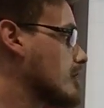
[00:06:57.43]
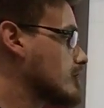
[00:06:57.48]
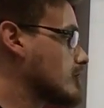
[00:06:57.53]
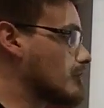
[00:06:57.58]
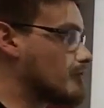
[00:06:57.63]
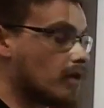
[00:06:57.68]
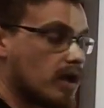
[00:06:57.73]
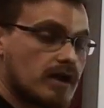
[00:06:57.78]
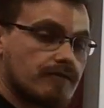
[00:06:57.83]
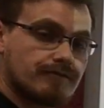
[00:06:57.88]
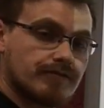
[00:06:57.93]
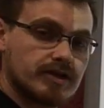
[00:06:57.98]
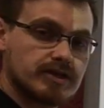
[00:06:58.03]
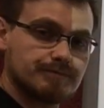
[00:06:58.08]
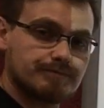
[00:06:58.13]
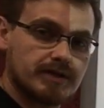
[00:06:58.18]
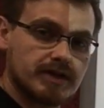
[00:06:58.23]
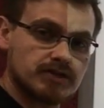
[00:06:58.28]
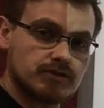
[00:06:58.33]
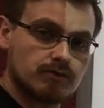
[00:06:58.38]
The very
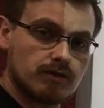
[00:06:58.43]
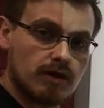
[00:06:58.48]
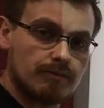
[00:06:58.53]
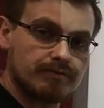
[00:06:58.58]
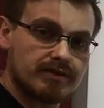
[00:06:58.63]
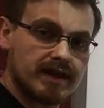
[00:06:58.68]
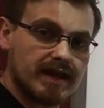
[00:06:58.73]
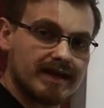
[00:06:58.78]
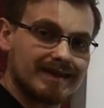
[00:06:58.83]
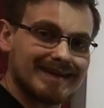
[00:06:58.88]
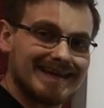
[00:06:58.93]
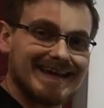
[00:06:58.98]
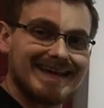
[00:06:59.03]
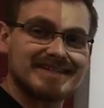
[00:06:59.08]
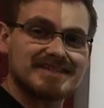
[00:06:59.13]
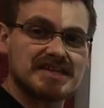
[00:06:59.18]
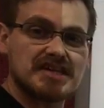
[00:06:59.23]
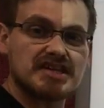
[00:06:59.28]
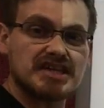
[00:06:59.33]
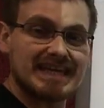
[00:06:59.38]
first pitch we're playing
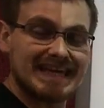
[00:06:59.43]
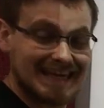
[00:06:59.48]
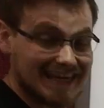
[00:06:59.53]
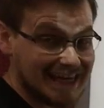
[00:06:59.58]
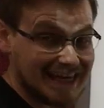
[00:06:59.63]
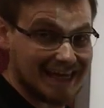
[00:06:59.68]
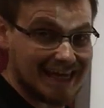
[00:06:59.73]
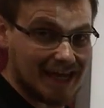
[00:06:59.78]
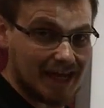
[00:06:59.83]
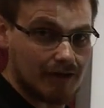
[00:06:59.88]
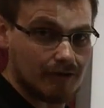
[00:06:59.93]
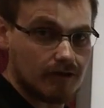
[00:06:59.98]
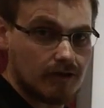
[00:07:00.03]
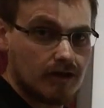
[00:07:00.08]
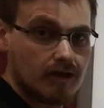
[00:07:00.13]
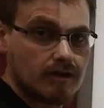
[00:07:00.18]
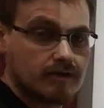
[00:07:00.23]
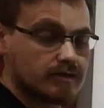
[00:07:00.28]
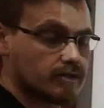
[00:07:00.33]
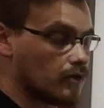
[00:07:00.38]
is an E.
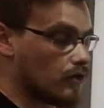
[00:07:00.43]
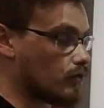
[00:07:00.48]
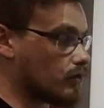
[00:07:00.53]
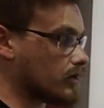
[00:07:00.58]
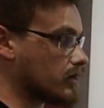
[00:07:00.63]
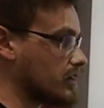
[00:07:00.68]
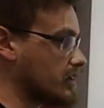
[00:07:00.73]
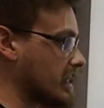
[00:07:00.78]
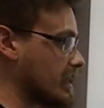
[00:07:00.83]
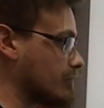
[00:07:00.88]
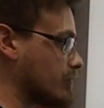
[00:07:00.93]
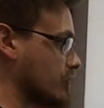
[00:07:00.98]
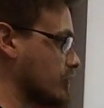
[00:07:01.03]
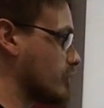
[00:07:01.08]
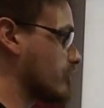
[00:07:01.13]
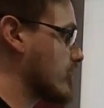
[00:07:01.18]
So we're going to label the